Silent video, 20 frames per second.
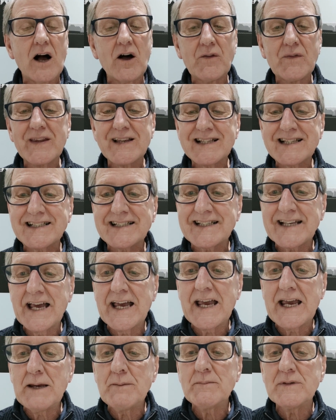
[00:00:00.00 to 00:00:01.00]
on the
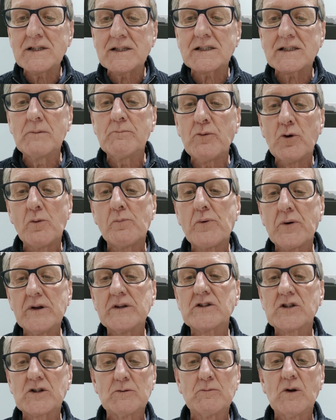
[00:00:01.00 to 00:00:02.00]
same simple
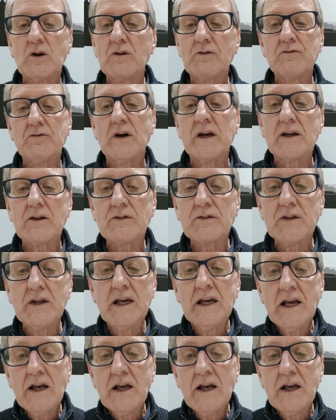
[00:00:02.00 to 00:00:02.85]
principle of faith